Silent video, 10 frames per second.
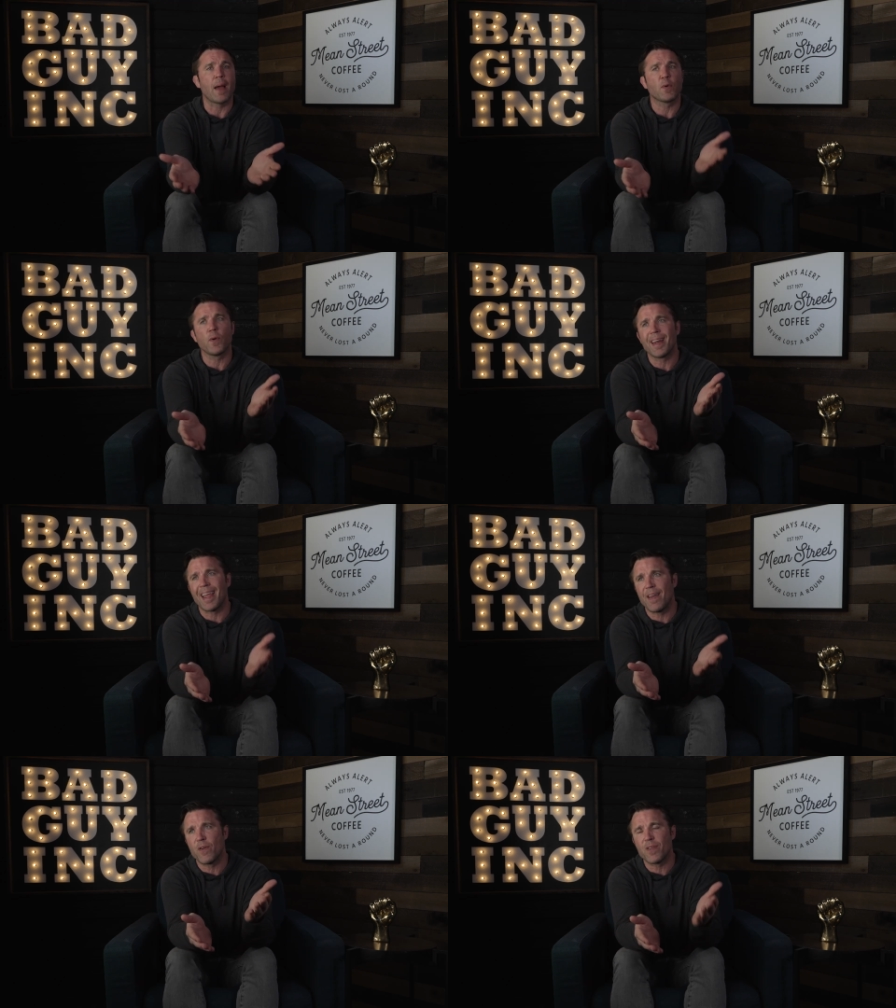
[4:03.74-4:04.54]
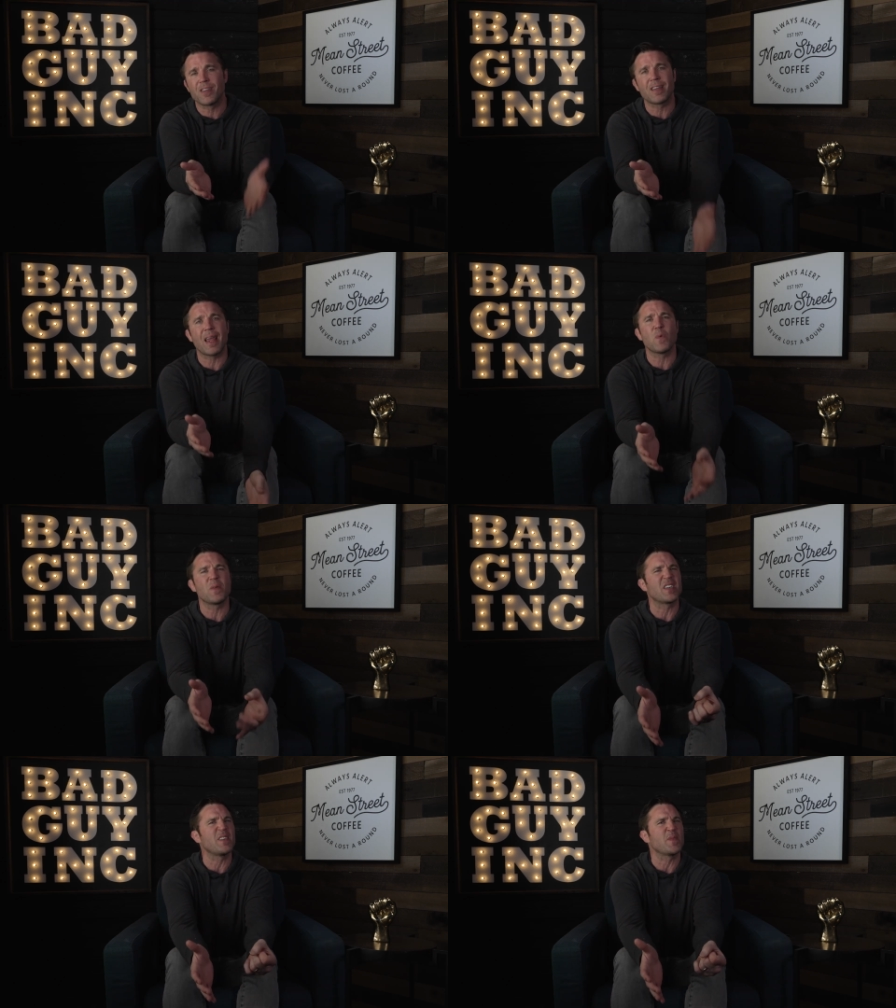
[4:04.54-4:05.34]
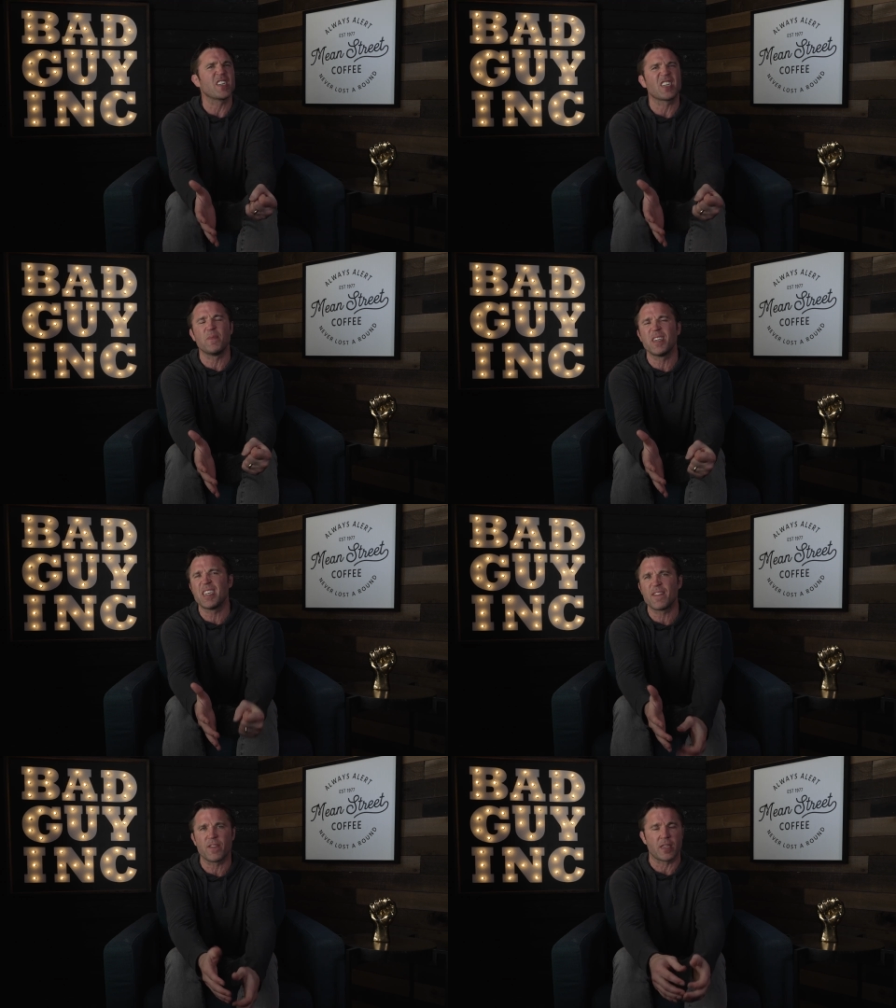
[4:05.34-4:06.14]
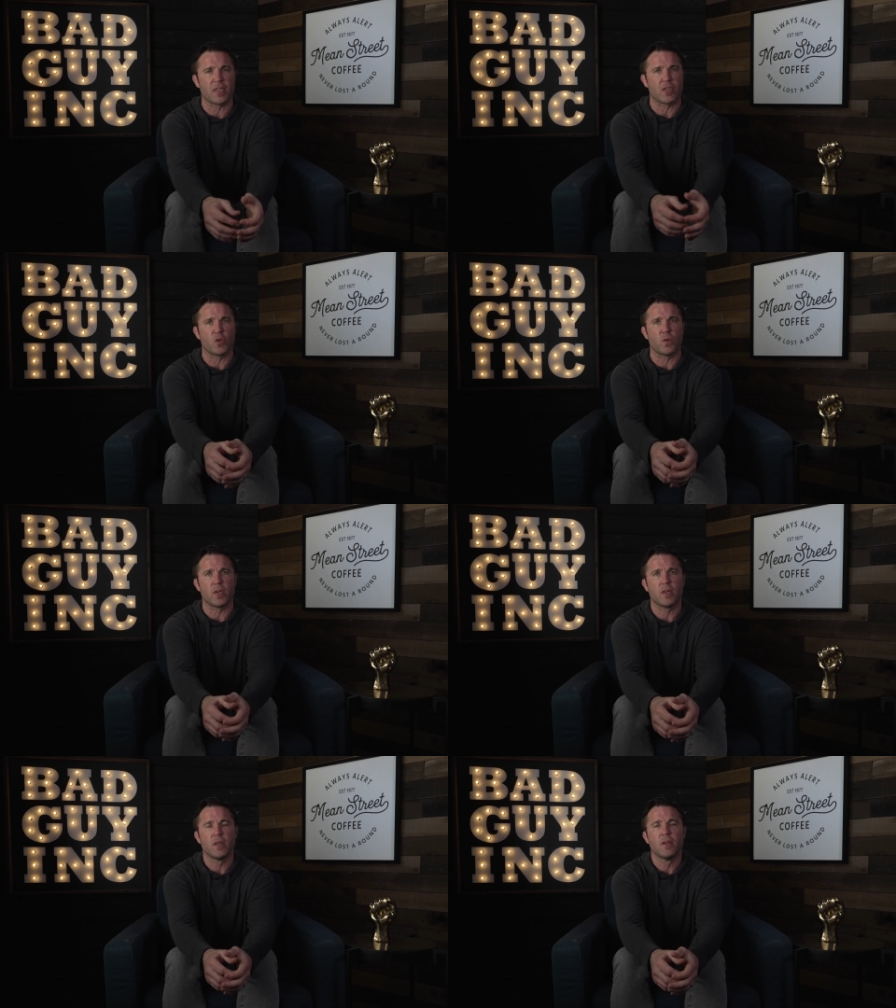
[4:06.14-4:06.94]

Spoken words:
I'm going to hit her the same way, but I'm going to commit everything to it.